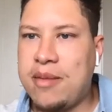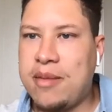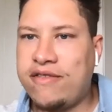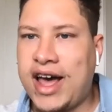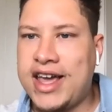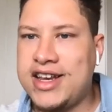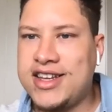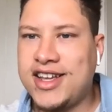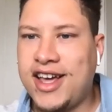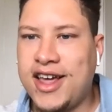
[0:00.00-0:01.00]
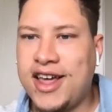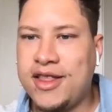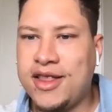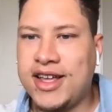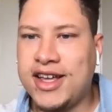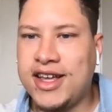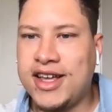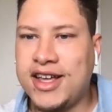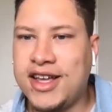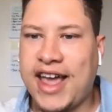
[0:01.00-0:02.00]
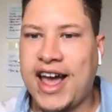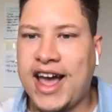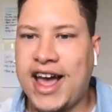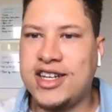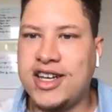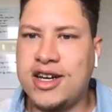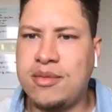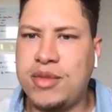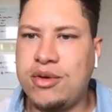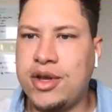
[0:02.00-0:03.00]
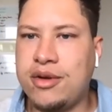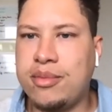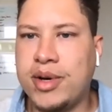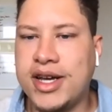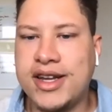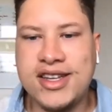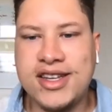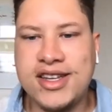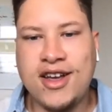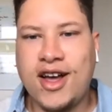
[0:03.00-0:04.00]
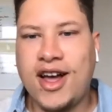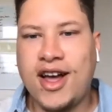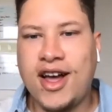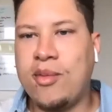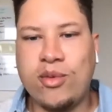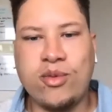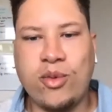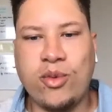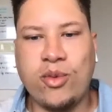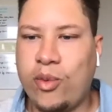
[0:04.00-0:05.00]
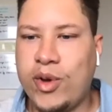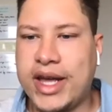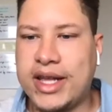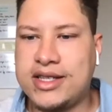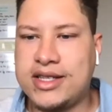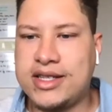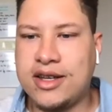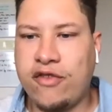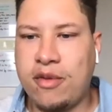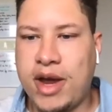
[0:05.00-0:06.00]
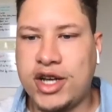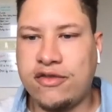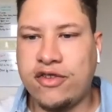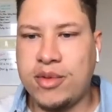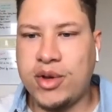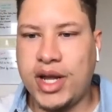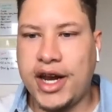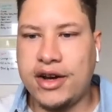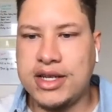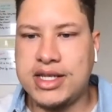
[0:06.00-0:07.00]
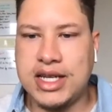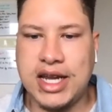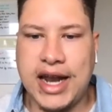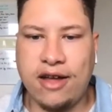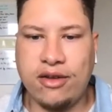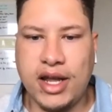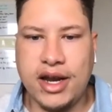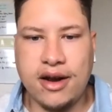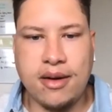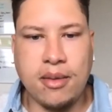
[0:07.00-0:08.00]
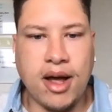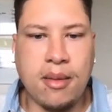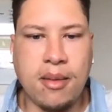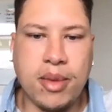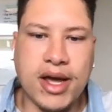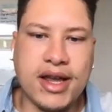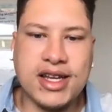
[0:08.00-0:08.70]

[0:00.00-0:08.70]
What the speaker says: am unable to find the icon to unmute you, but um, we'll get some information from you later and send it out later.